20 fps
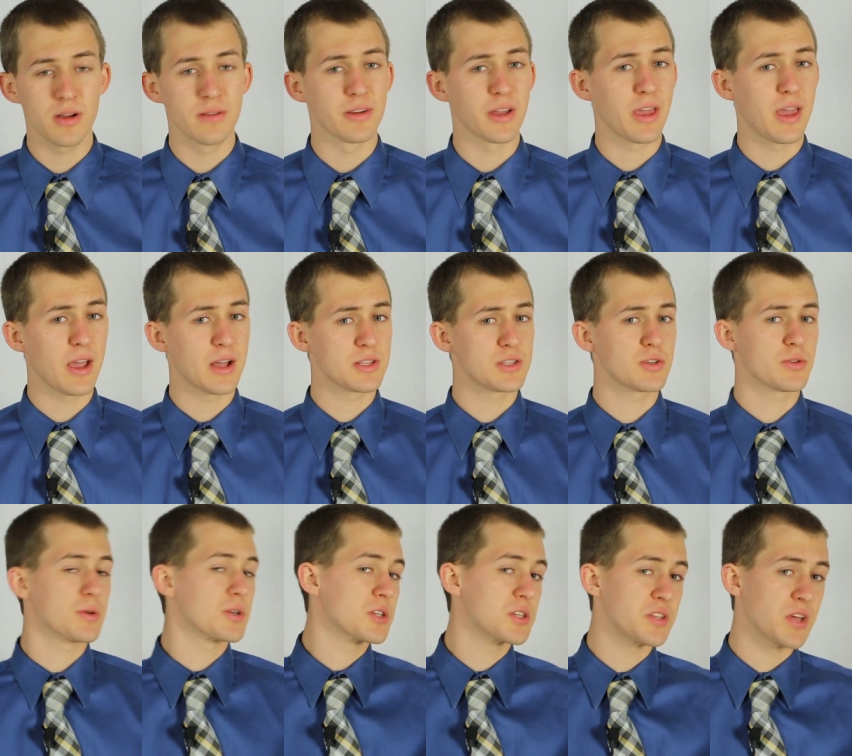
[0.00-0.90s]
of a
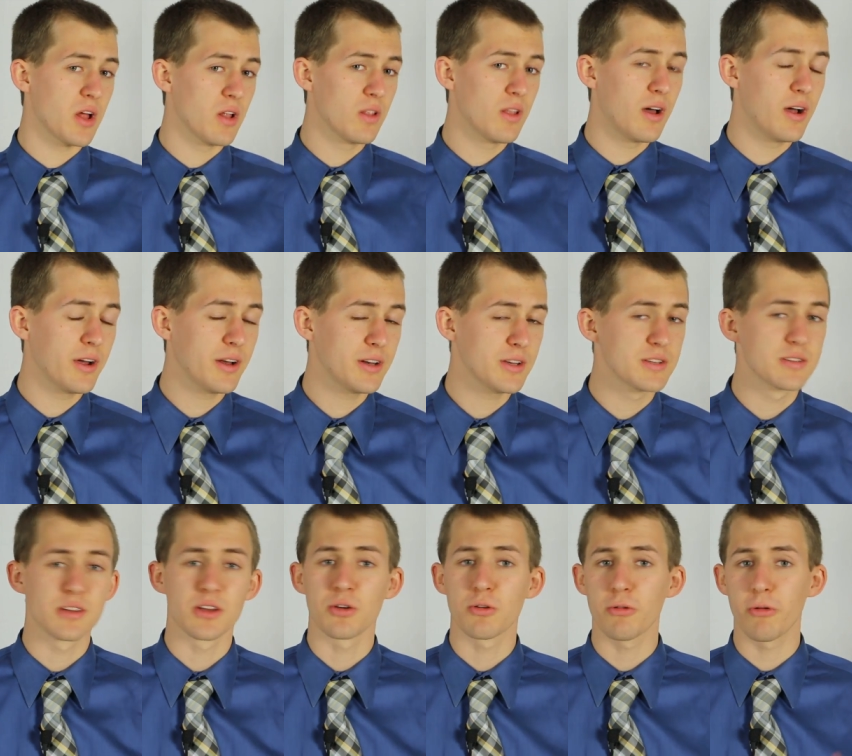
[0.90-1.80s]
cancer cell line
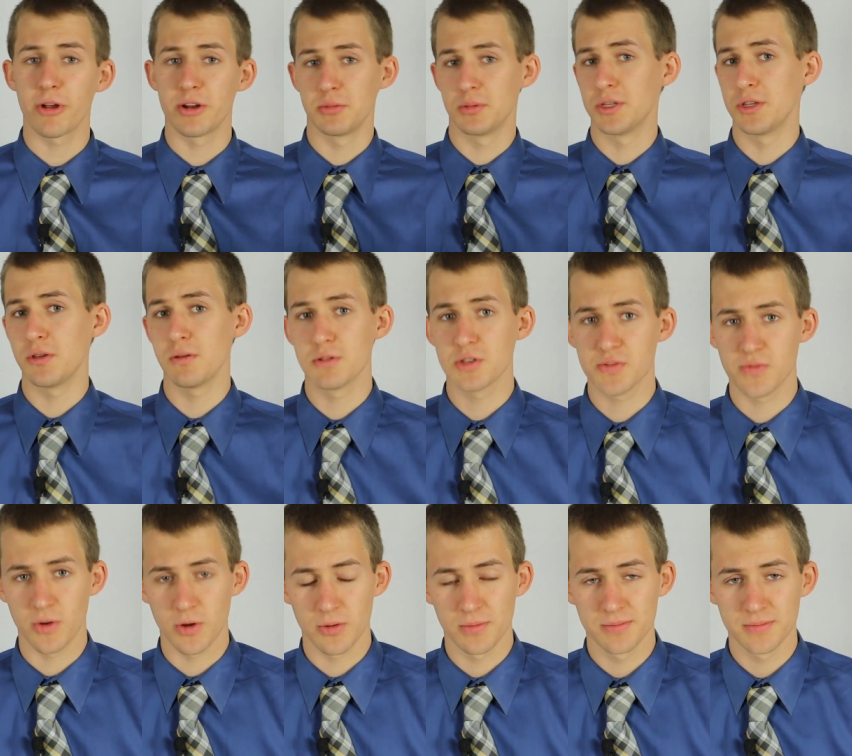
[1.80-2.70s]
is incredibly
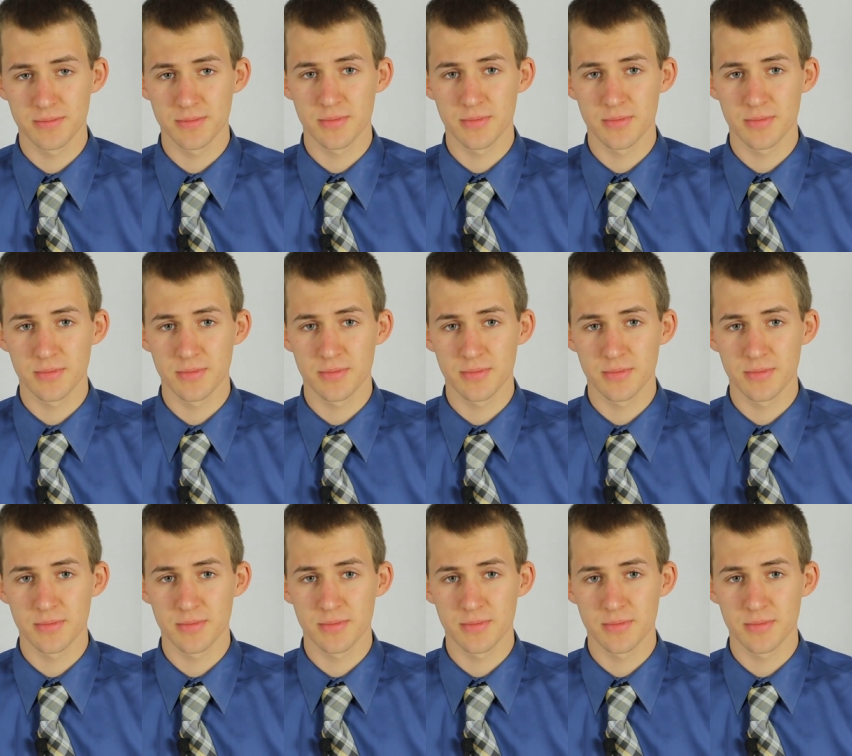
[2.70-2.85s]
useful.